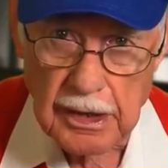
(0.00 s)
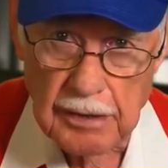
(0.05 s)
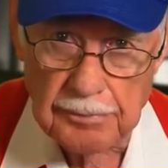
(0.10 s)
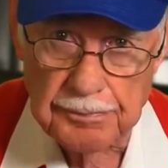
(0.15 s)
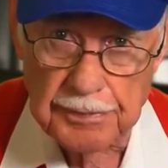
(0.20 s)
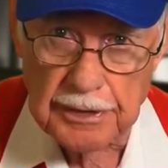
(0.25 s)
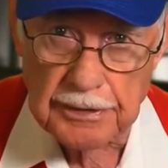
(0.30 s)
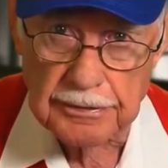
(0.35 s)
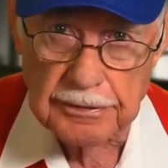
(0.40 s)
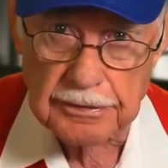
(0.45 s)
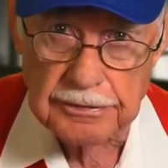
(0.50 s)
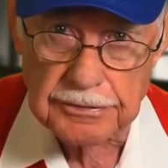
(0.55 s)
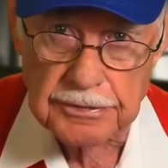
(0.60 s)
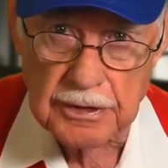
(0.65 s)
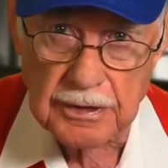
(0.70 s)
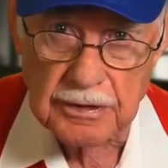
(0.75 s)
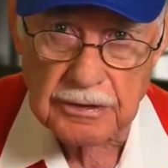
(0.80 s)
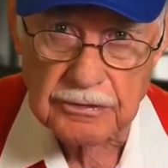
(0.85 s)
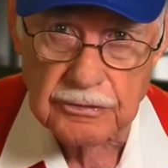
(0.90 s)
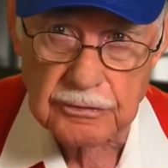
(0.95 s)
up into
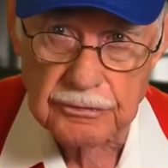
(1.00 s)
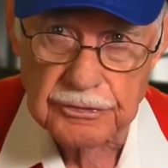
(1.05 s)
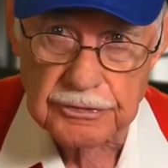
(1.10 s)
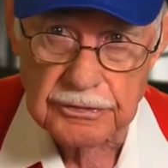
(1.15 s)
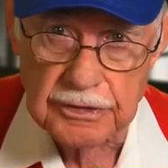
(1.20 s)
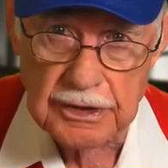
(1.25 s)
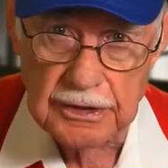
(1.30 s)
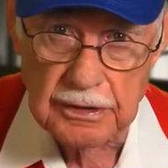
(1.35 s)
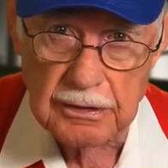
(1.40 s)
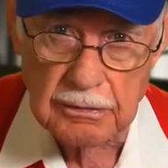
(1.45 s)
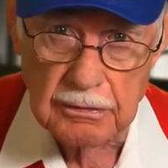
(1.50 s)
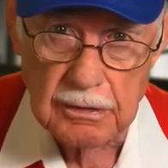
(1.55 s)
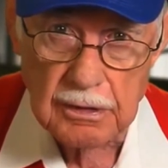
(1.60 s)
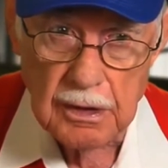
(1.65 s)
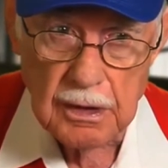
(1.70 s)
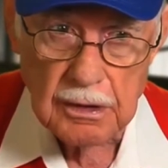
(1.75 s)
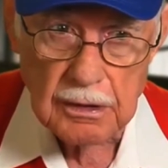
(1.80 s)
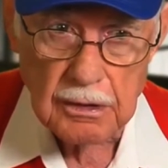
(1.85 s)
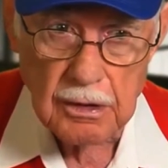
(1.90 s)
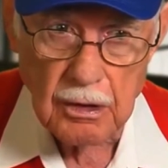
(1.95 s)
chunks of steel
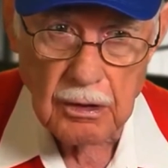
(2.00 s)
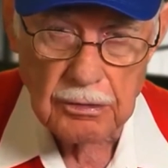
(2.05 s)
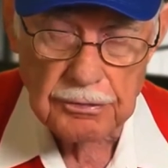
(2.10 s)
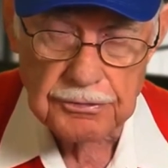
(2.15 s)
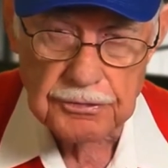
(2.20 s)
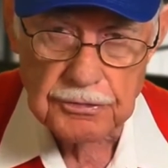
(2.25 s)
called